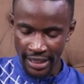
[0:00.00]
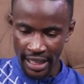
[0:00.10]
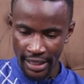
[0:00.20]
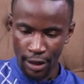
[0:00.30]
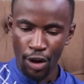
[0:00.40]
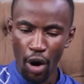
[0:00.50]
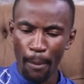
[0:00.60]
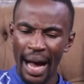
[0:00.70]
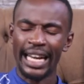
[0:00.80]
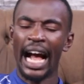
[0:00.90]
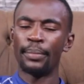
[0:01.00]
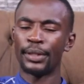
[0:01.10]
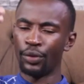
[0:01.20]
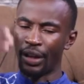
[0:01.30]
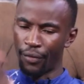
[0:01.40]
he says, No man
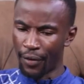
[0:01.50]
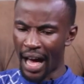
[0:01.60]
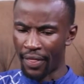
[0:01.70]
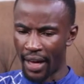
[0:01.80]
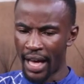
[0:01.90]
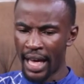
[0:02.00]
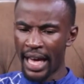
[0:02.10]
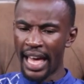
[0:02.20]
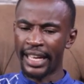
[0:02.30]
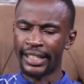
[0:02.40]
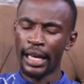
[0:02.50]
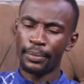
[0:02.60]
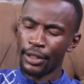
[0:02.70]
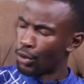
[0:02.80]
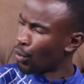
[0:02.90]
comes to the Father
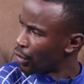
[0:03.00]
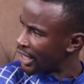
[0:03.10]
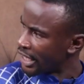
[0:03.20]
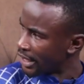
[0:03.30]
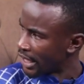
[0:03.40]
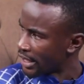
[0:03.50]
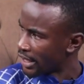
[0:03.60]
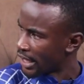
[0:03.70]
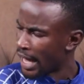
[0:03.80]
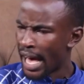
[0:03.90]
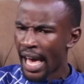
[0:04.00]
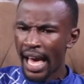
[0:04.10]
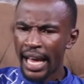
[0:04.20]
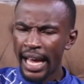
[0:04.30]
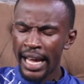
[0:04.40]
except through Jesus. Mm-hmm
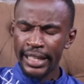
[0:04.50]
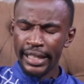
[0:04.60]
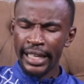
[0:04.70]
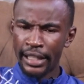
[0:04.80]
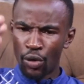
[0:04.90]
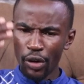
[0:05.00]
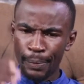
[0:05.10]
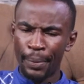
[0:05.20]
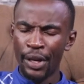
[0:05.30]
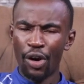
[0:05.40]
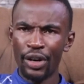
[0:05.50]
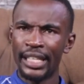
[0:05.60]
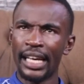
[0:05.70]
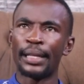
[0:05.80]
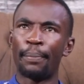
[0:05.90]
it is it goes
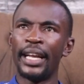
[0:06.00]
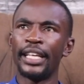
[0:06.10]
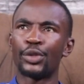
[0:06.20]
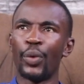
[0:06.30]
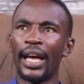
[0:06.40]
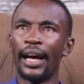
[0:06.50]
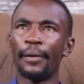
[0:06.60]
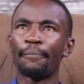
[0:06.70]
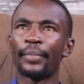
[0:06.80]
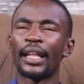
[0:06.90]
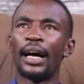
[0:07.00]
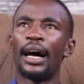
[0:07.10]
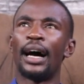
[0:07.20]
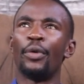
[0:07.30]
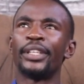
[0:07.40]
beyond just the place where
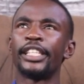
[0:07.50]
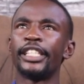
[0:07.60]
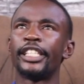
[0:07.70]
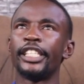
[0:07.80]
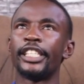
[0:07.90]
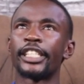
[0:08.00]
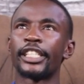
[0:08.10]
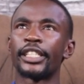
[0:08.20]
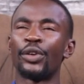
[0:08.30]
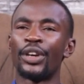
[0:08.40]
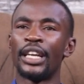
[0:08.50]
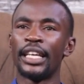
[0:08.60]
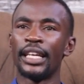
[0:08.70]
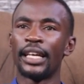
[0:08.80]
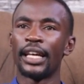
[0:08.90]
uh, we see Jesus is the
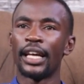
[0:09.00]
only